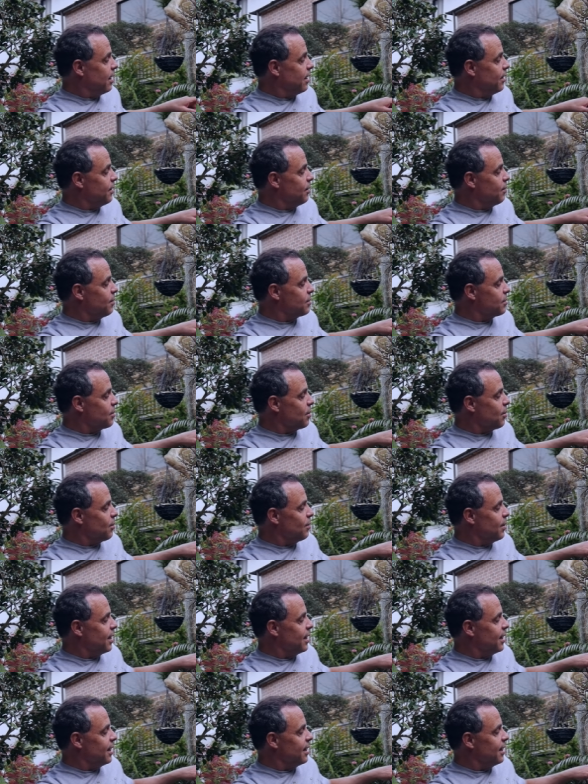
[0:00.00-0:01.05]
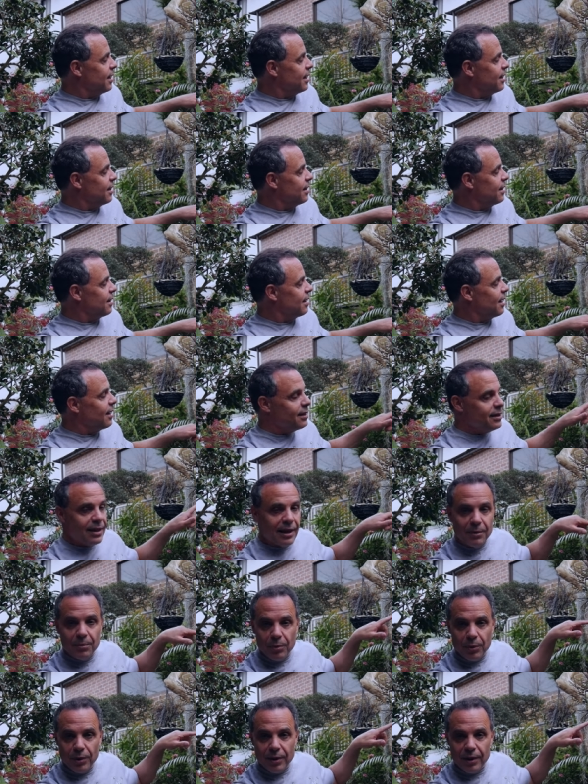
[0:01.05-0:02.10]
There was already
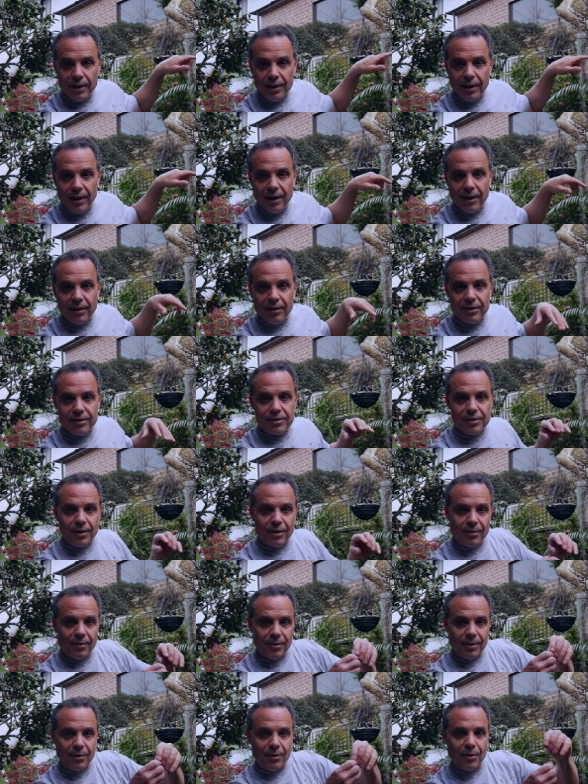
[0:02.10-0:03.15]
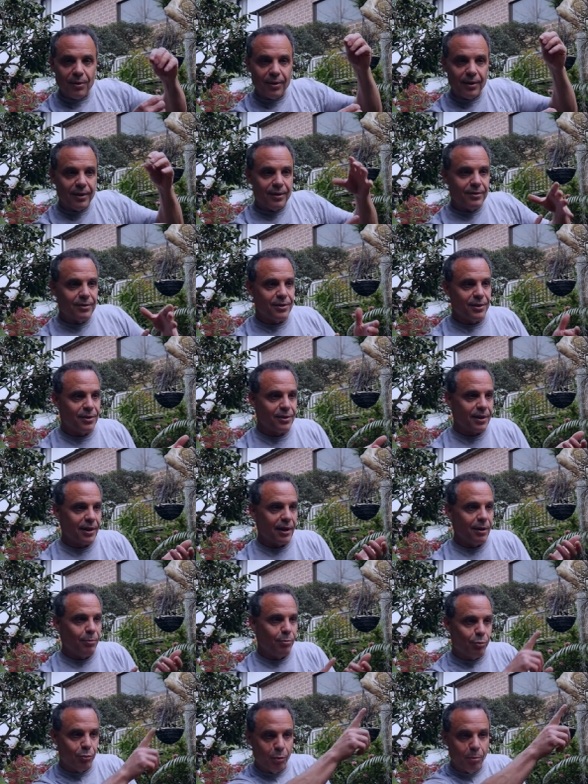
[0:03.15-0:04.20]
dead wood in there, and so there already just kind
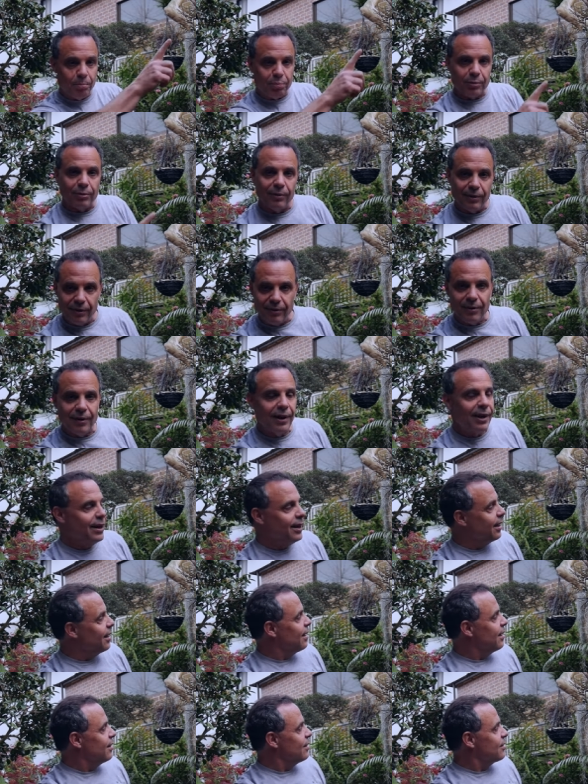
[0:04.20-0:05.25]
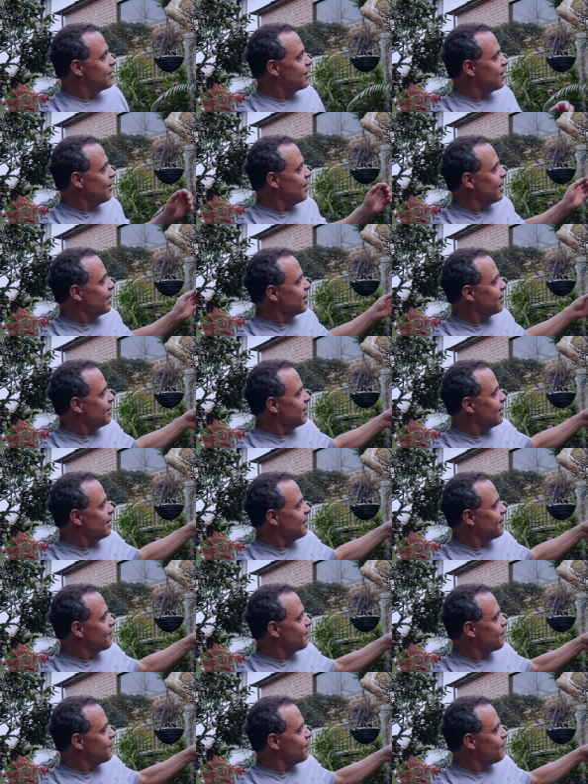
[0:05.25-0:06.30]
of went right in, and so I could
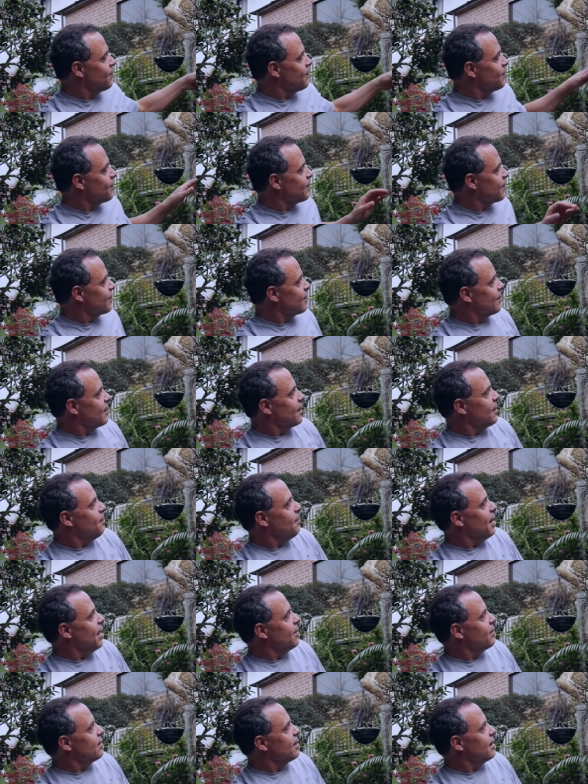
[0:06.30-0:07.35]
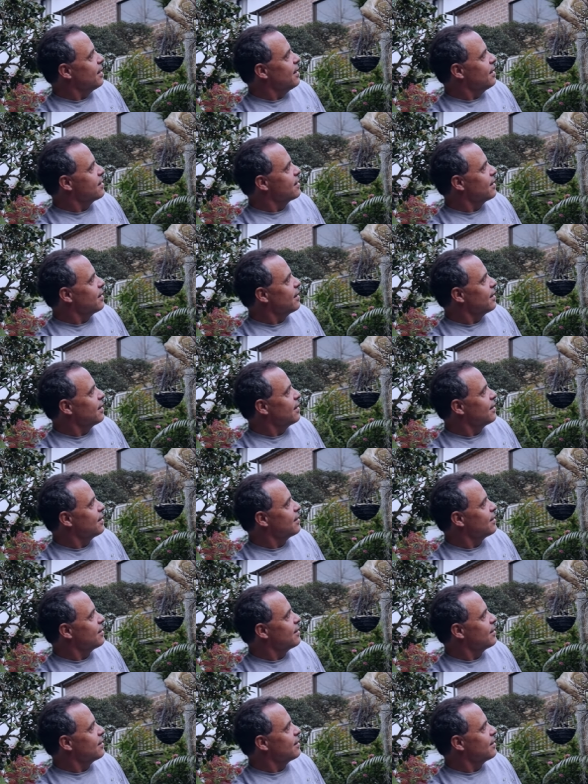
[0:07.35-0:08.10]
mount it easily.